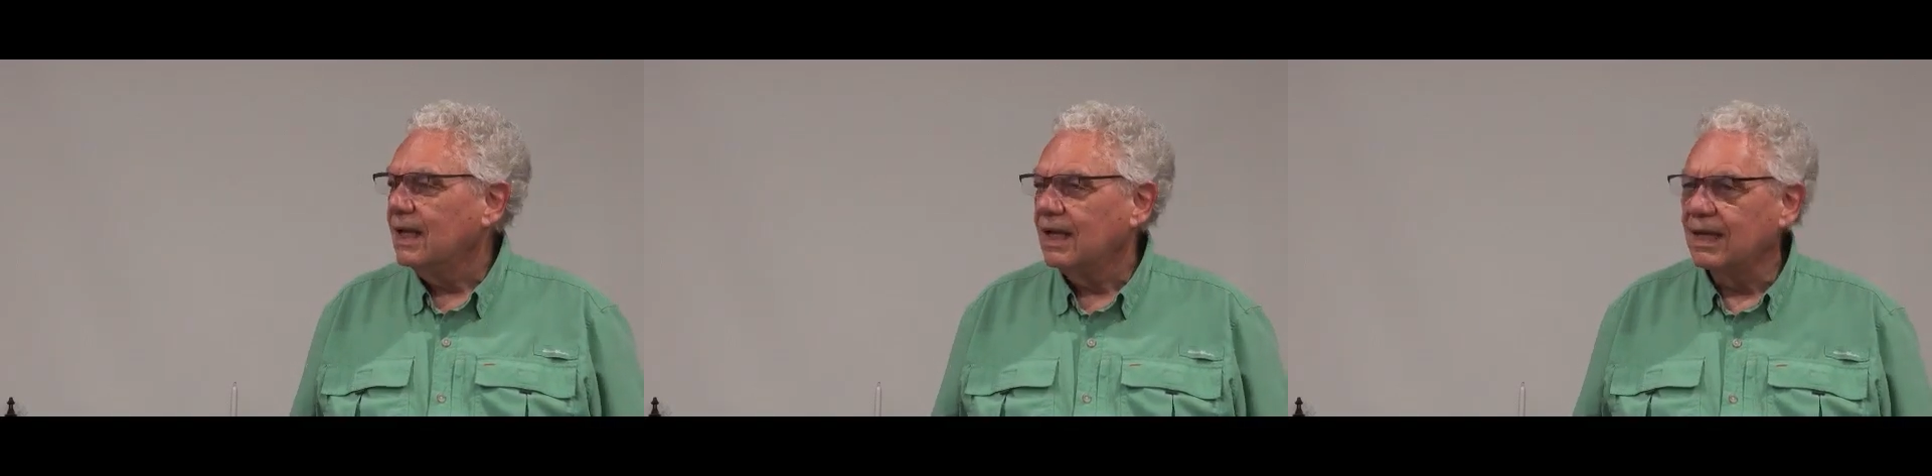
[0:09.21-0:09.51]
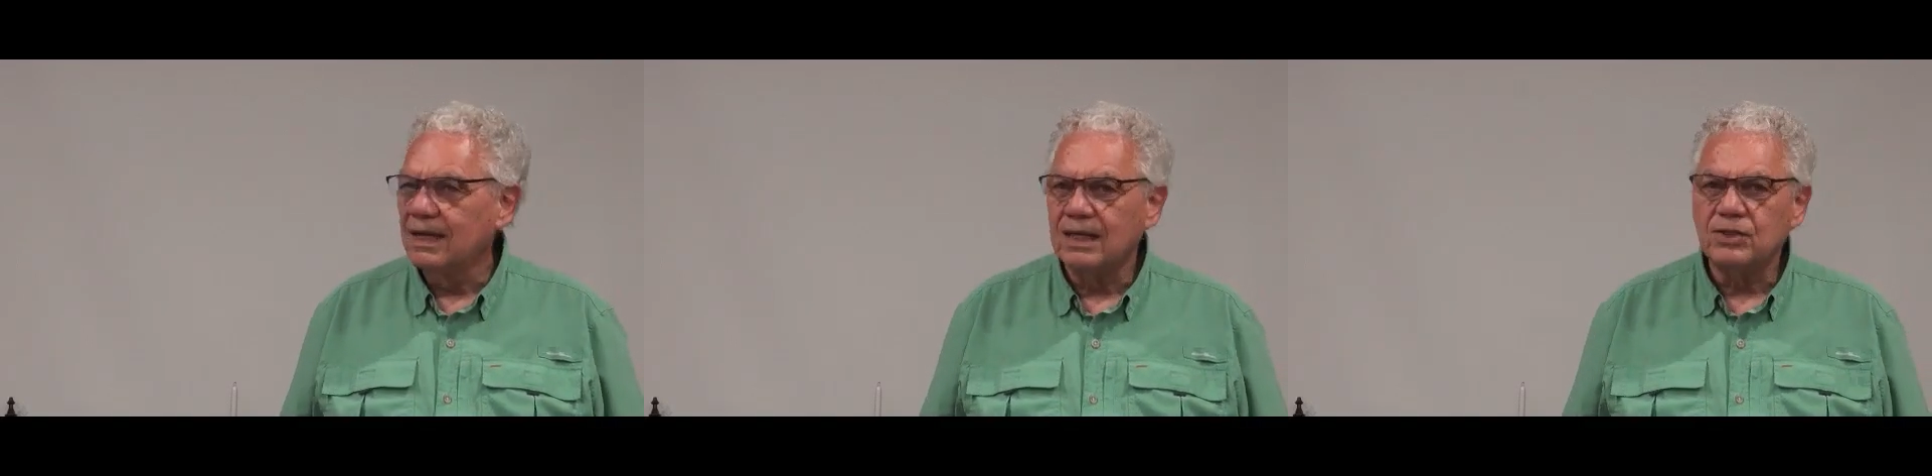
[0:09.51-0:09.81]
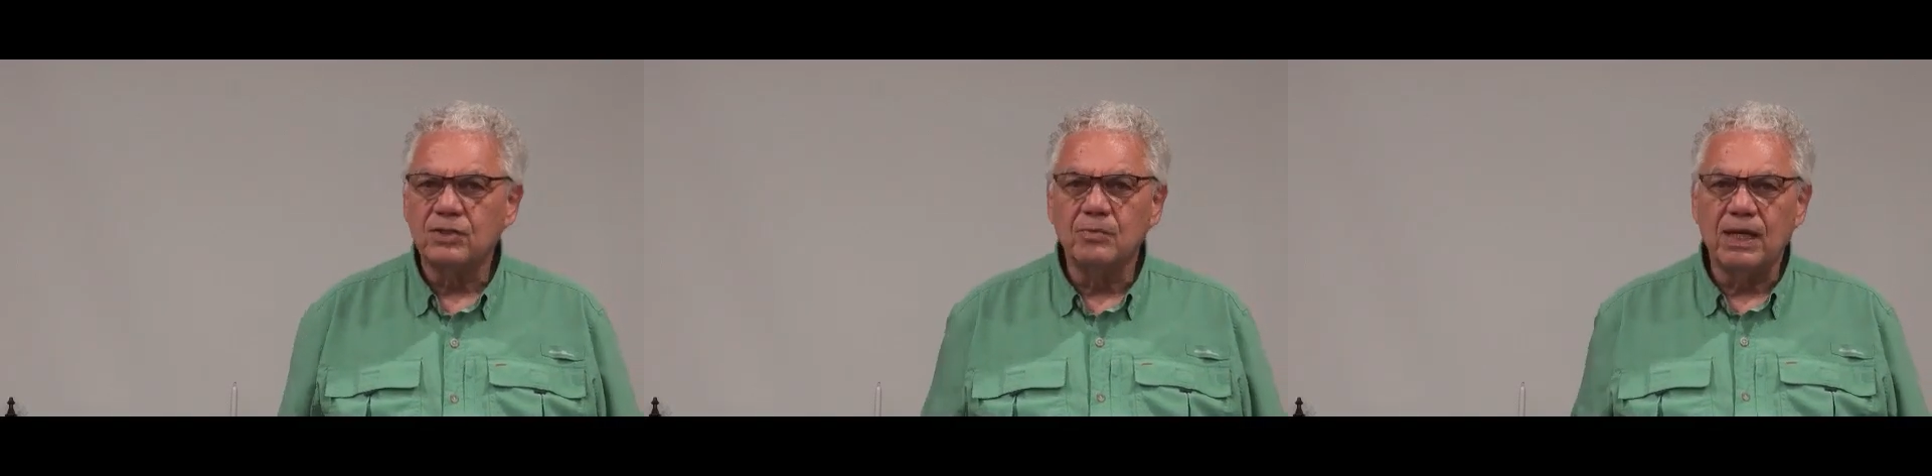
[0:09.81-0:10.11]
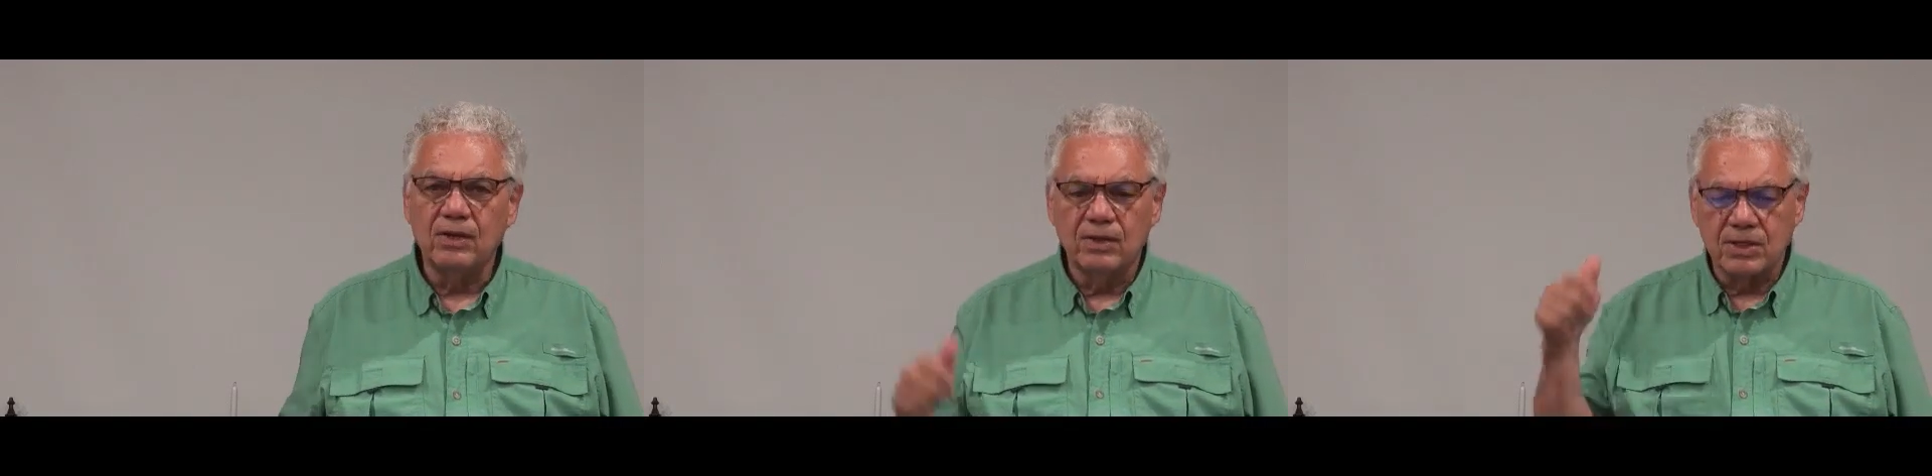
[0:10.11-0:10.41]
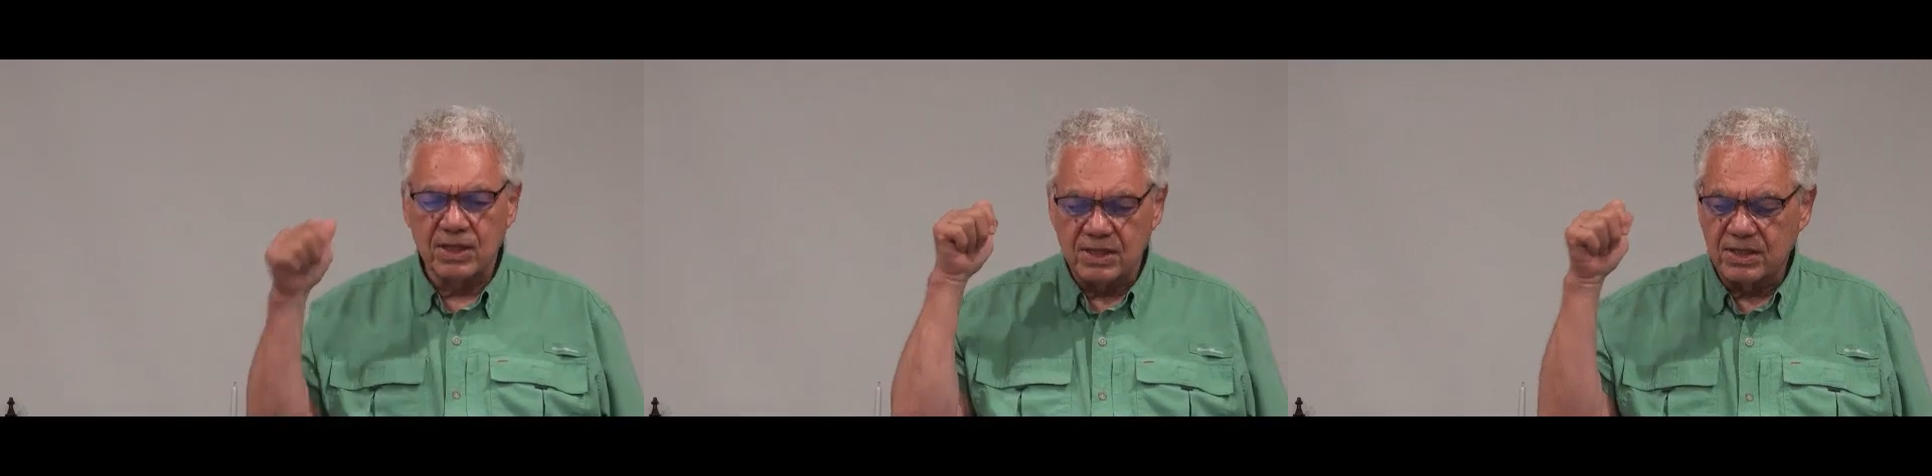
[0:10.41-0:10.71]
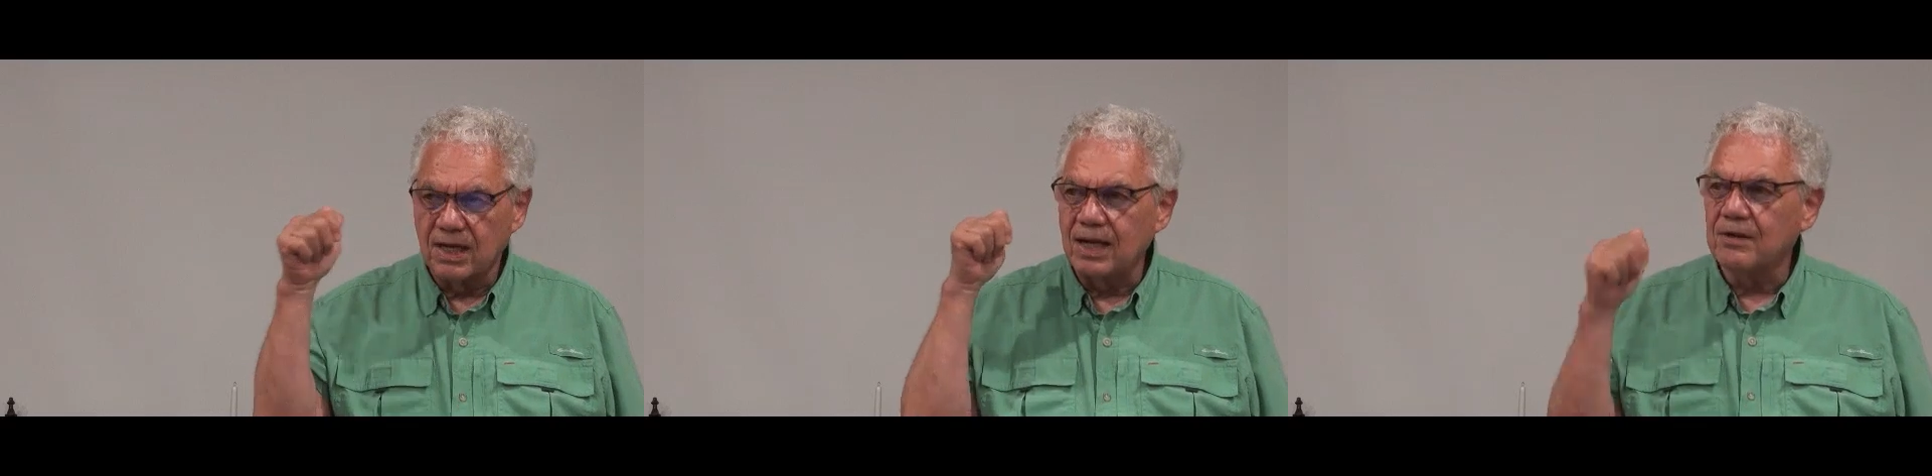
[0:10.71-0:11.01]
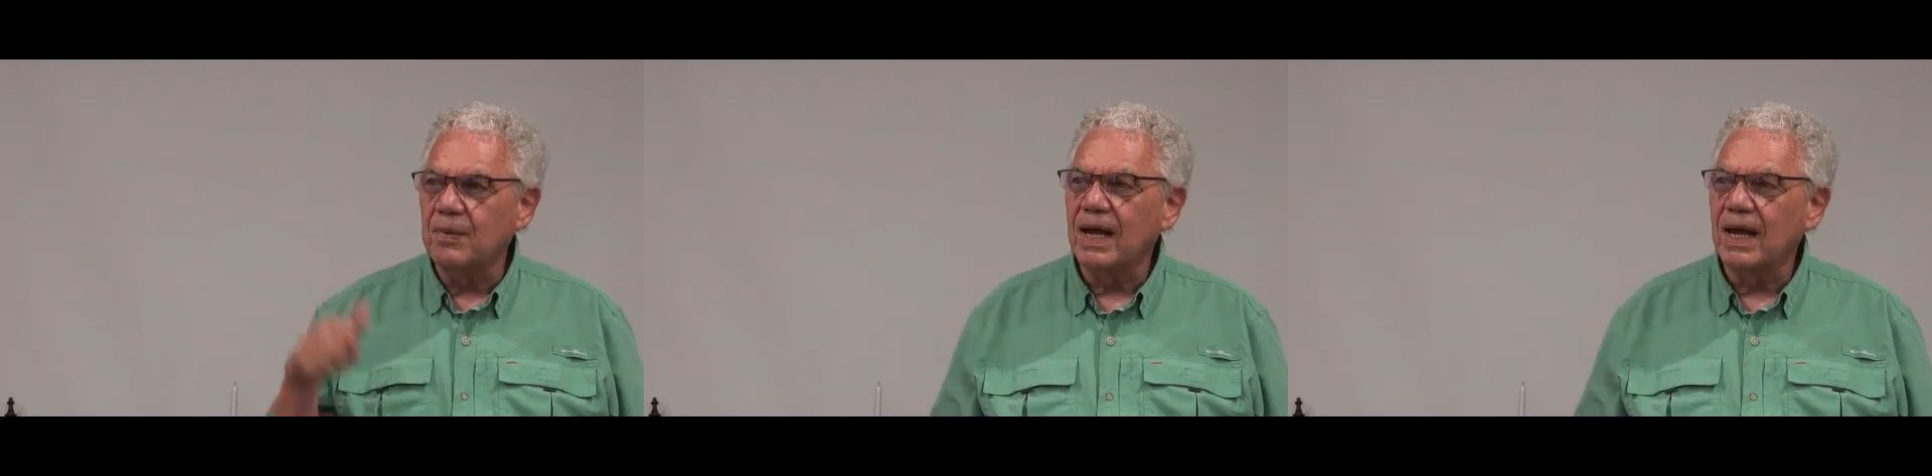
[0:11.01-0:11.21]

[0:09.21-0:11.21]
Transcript: And as you may notice, it's not